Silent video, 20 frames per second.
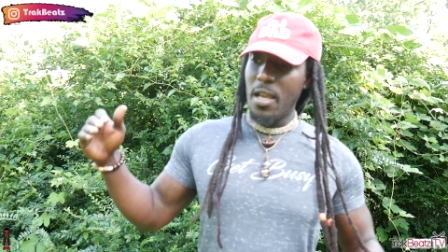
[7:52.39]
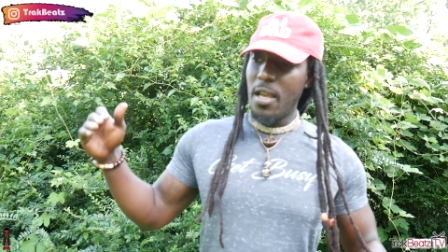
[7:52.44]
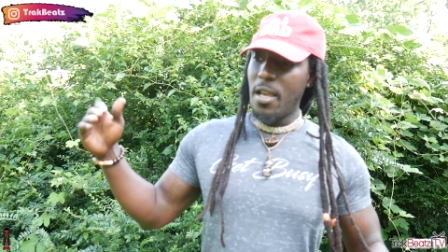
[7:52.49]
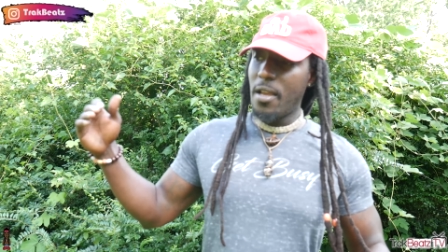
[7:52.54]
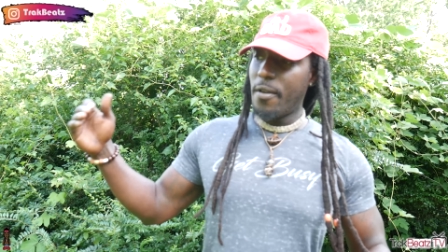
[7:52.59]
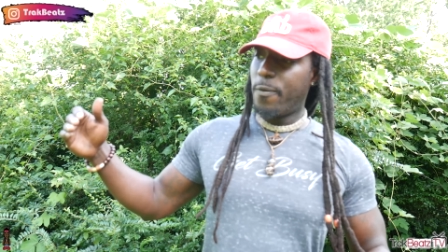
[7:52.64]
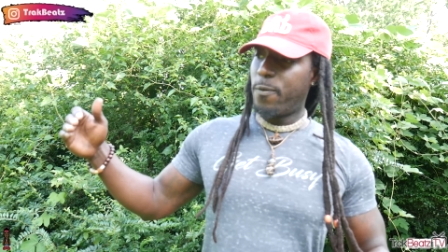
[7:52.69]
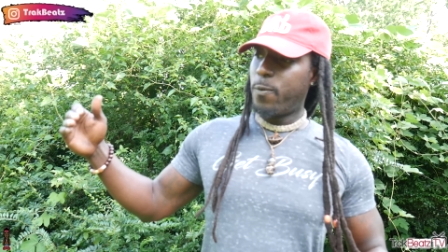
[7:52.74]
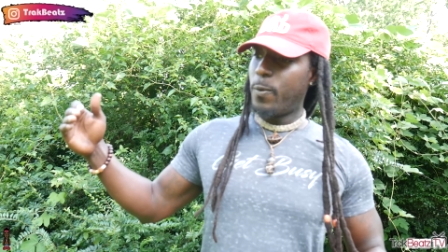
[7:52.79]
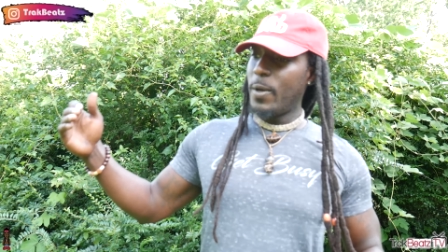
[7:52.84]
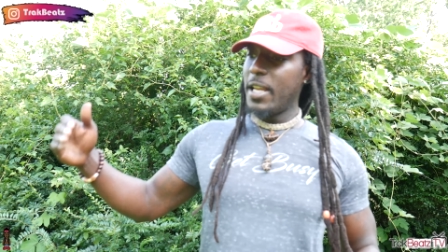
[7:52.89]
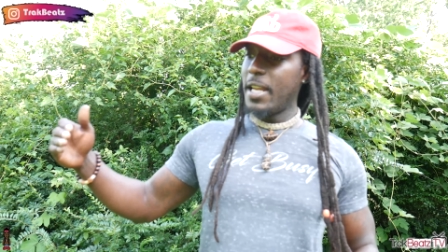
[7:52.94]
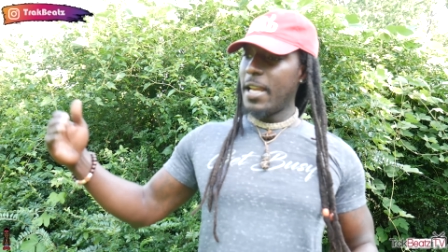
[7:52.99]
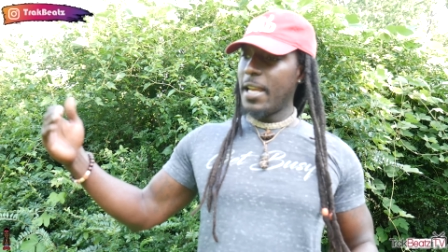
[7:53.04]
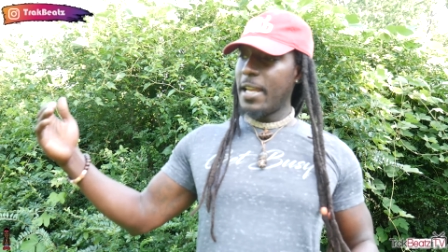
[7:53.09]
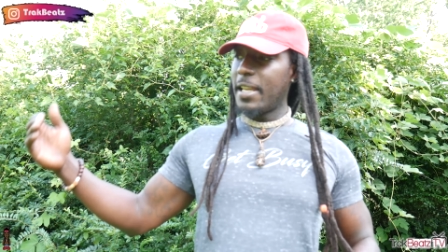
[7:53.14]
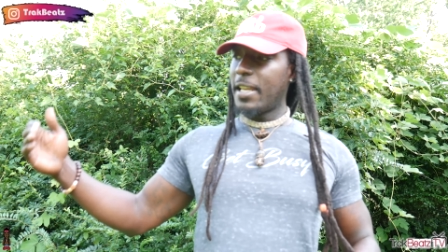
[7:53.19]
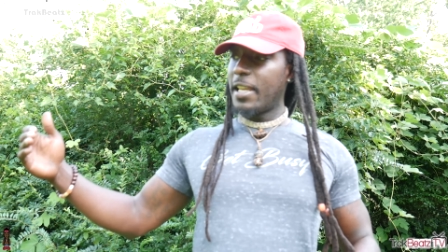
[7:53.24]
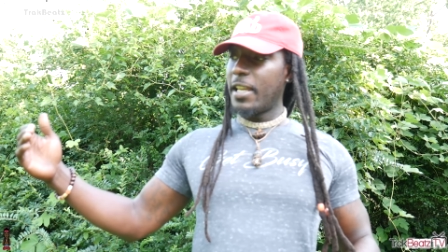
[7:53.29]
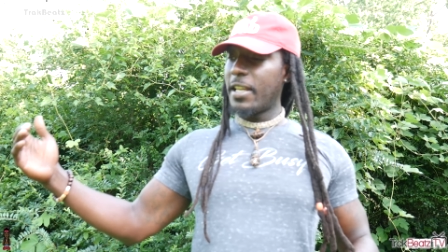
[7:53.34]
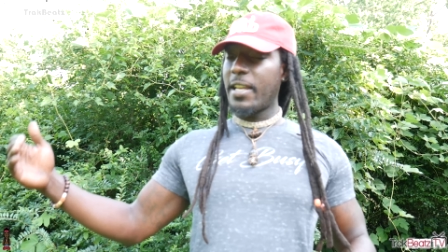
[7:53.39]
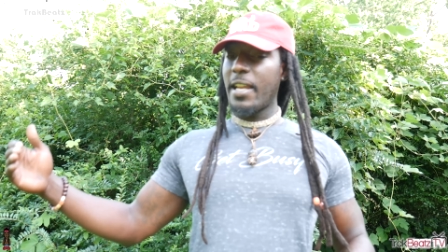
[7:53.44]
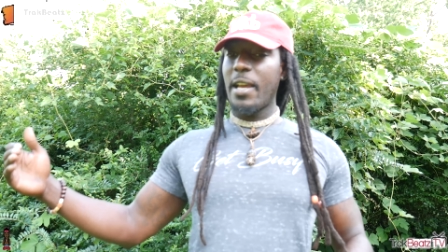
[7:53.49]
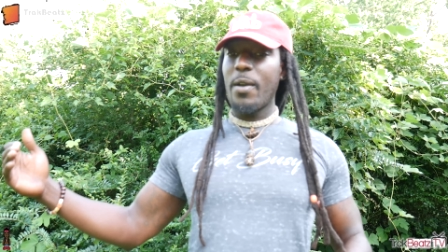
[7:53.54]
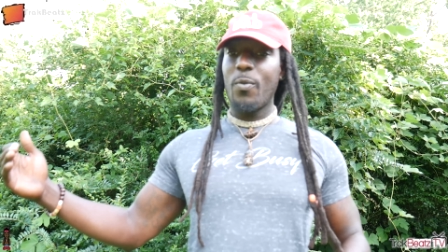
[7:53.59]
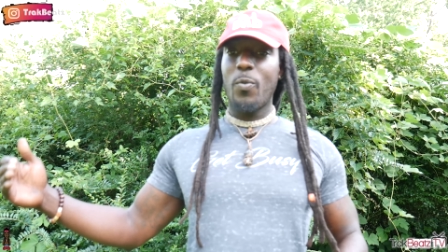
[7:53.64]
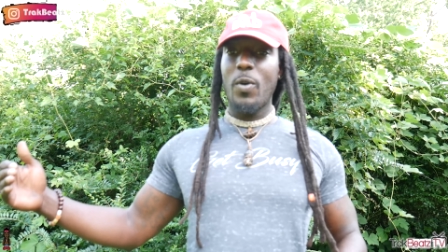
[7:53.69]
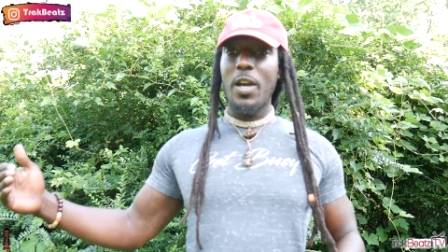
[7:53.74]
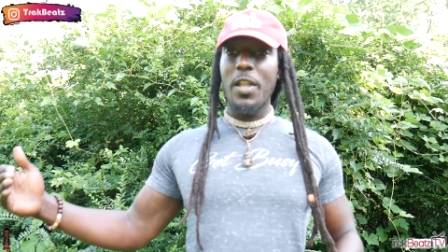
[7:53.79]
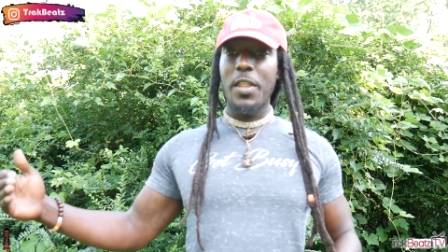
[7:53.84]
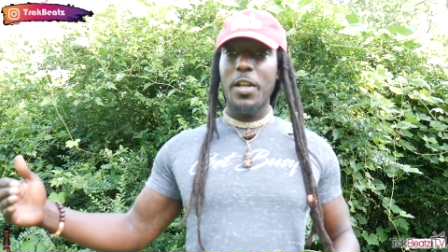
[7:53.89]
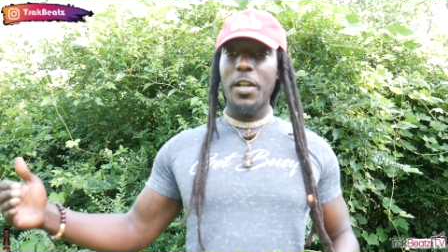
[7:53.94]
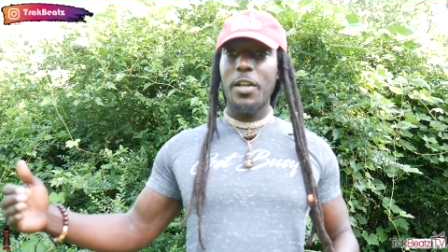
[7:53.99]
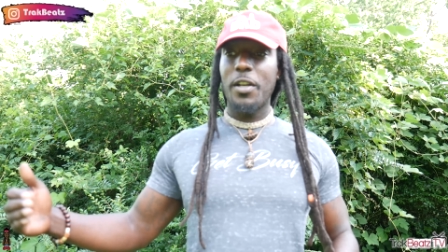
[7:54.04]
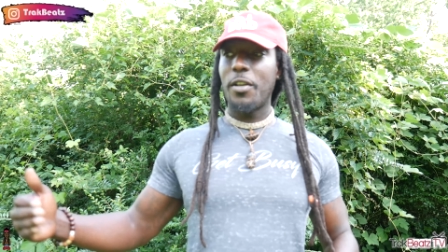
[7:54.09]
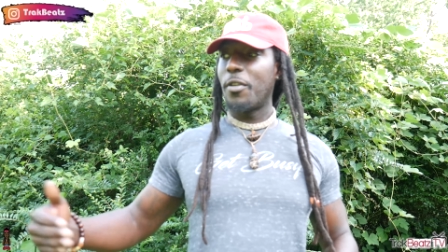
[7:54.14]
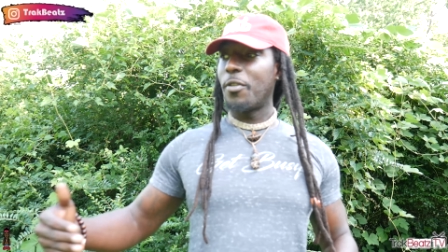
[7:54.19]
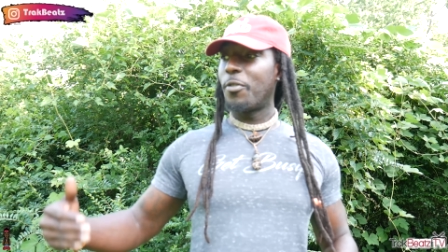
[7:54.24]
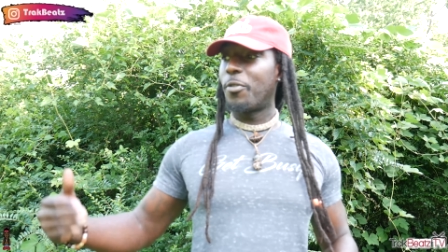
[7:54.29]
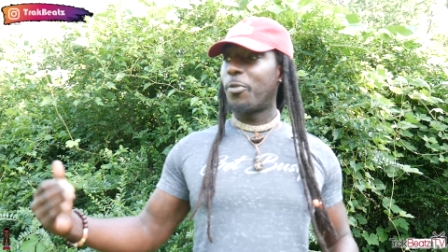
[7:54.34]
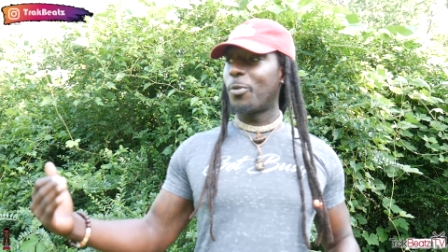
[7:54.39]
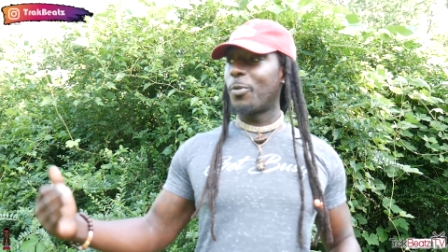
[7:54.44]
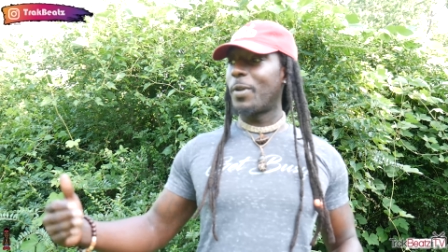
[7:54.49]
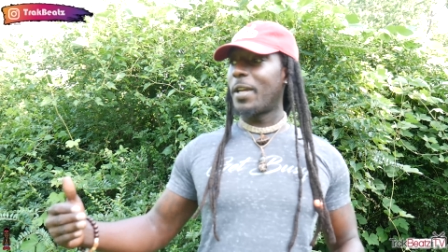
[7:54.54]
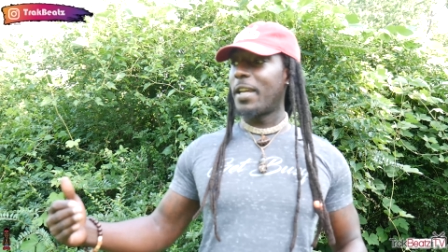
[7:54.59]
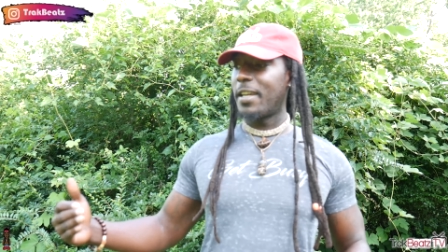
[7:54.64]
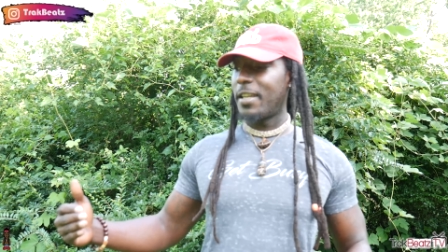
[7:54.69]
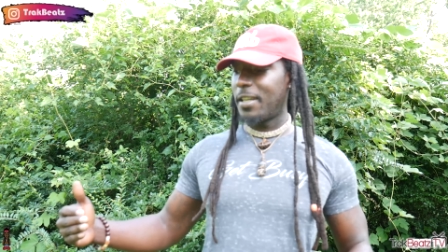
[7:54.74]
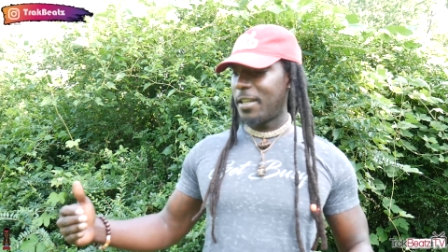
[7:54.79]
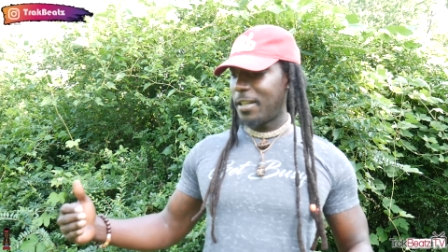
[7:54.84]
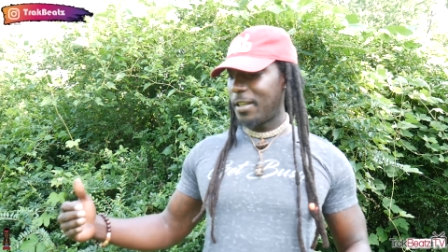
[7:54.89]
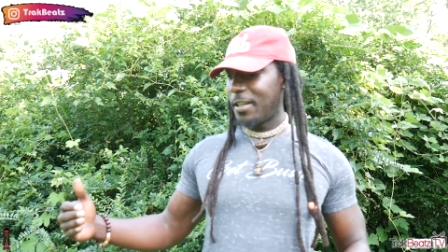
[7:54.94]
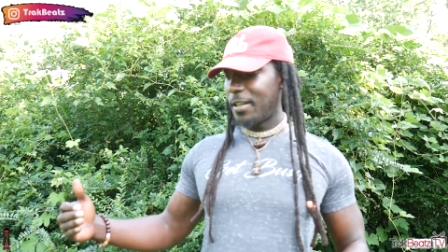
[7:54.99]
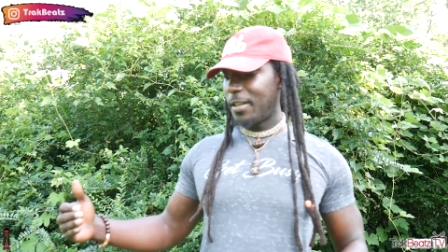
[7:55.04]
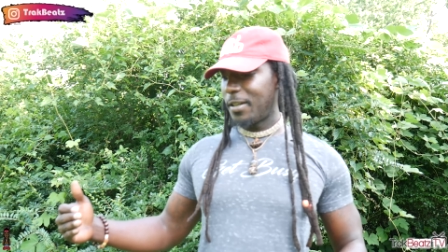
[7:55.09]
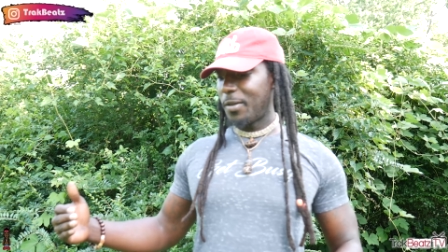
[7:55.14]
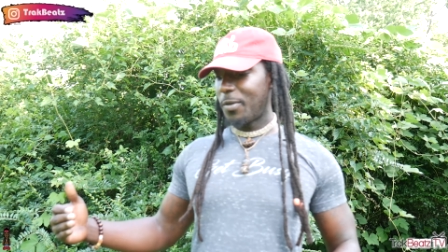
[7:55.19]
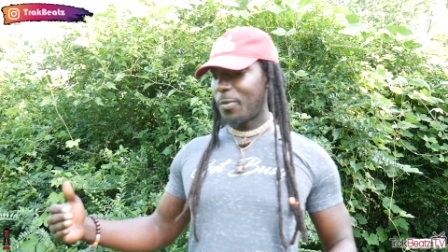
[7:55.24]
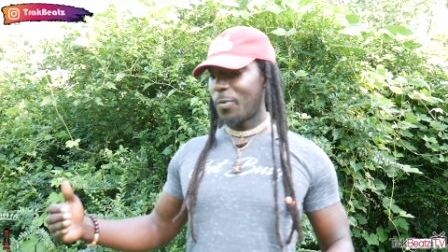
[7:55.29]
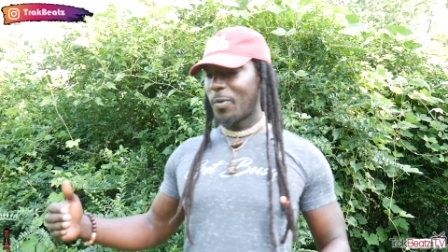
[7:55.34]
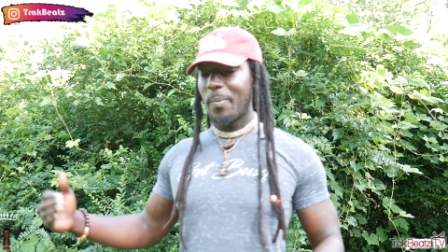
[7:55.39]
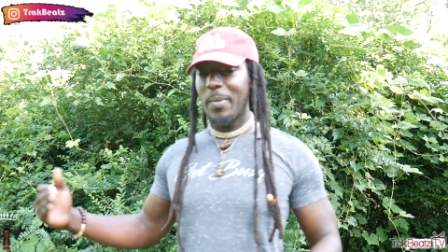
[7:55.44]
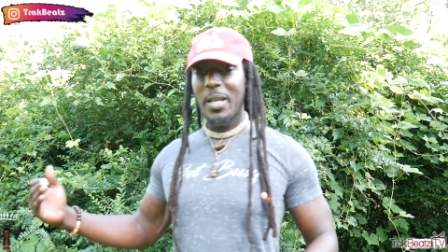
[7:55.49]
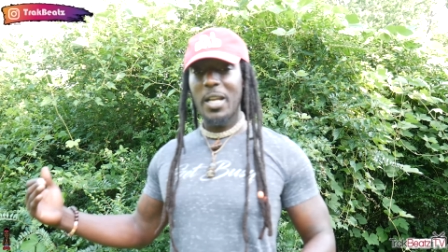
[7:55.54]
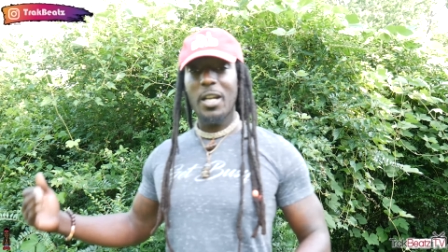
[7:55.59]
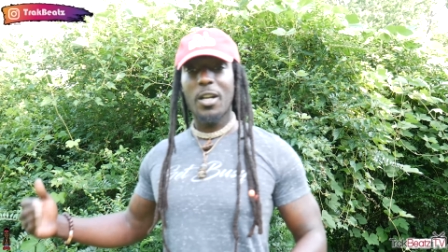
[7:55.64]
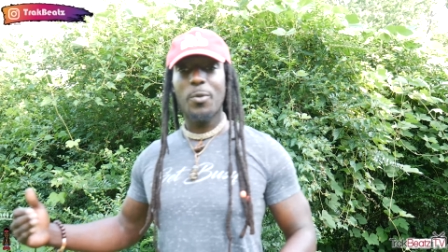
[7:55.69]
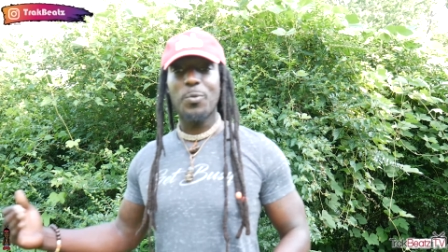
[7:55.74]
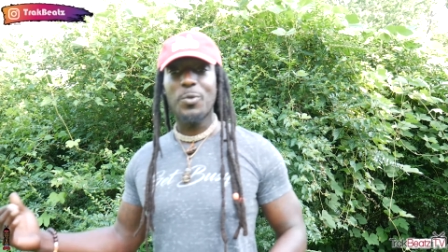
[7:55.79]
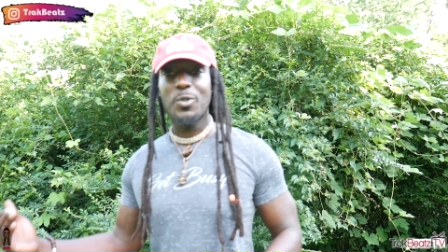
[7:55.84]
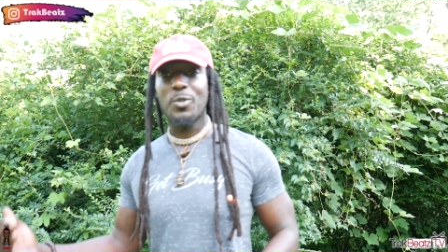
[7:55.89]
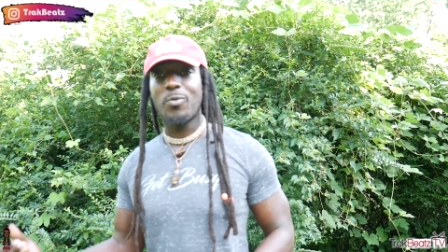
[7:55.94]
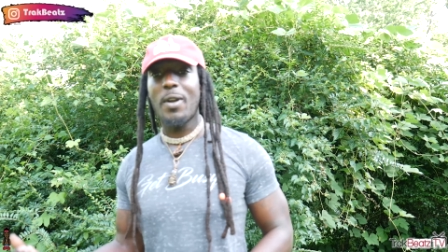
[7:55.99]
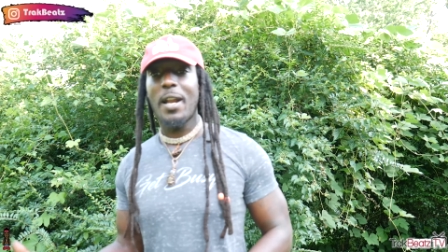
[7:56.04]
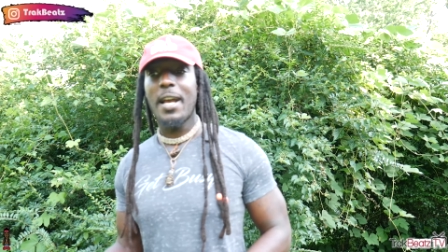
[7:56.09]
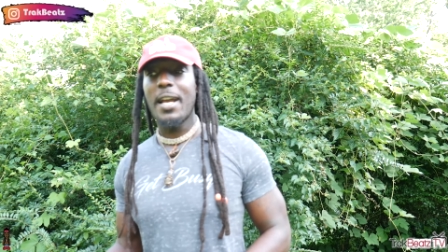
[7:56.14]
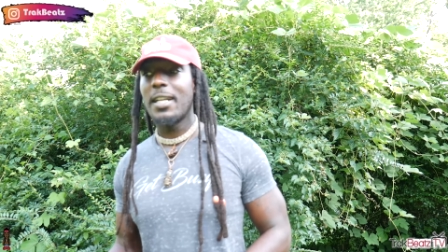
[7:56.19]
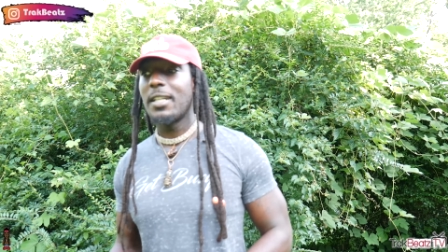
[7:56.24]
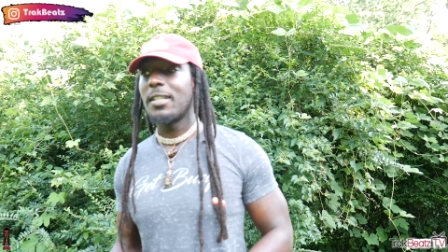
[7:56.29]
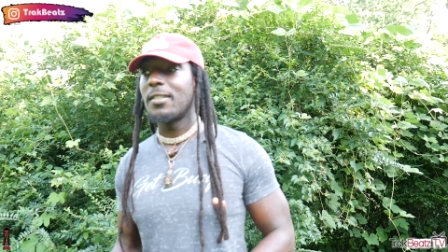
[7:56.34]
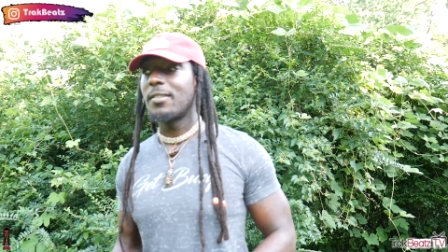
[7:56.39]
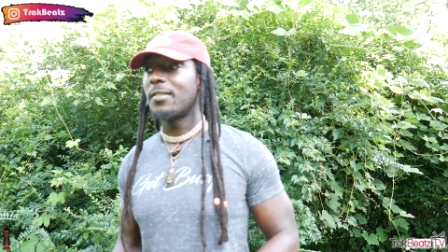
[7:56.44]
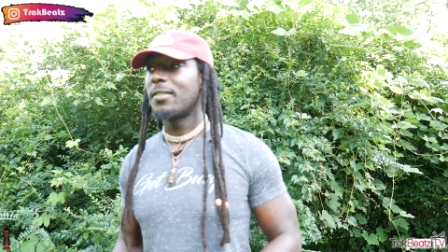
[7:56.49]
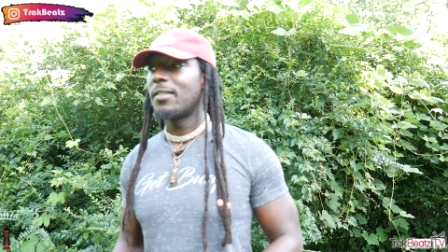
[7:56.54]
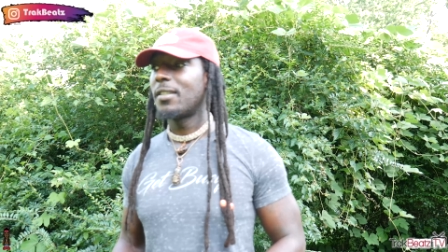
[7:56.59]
if we didn't get that weather through there when me and her was riding,